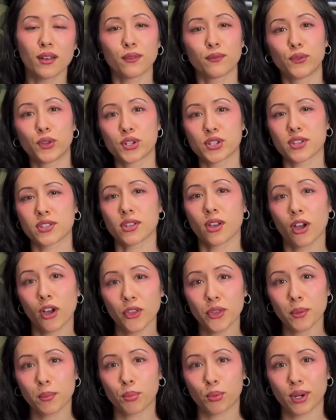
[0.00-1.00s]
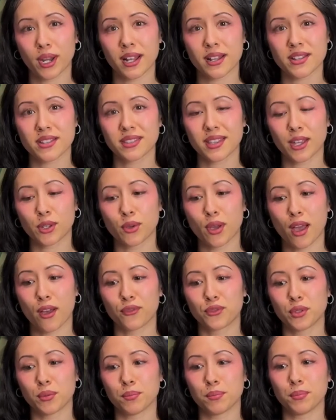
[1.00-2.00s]
versus other brands that you
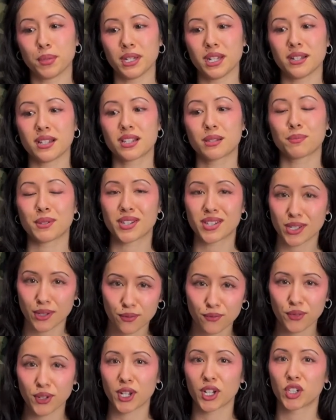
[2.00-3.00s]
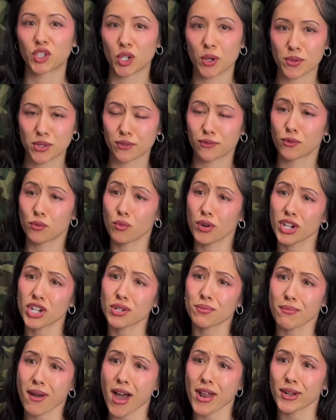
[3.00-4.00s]
have to be specific in terms of
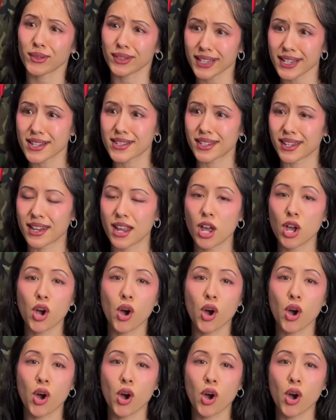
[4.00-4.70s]
which model is it.